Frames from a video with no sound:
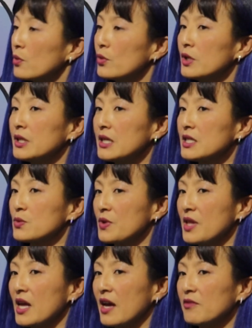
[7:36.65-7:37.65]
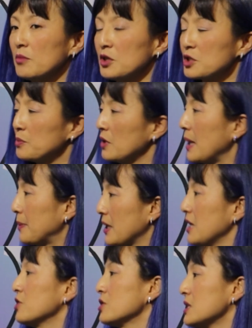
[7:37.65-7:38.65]
really is when they have multiple
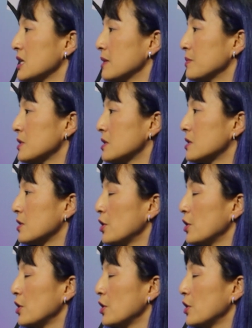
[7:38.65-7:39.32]
application teams,